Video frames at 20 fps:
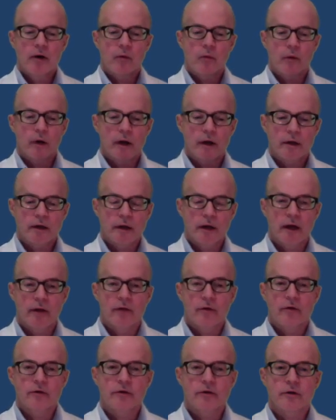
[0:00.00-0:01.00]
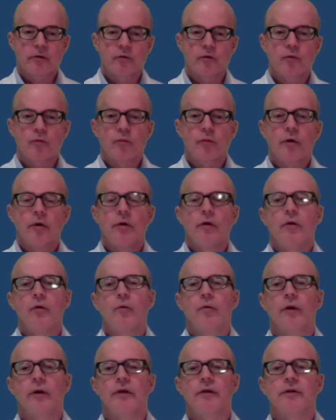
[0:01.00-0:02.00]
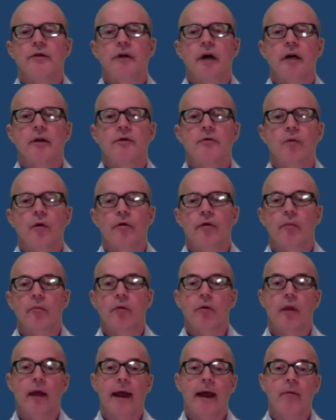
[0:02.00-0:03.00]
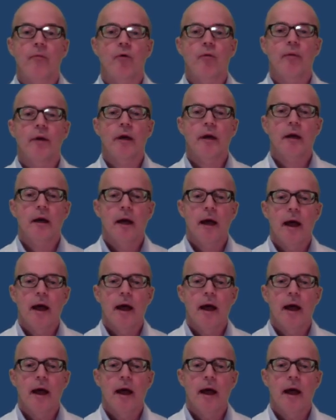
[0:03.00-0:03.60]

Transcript: We get together as a group, we discuss what the plan will be,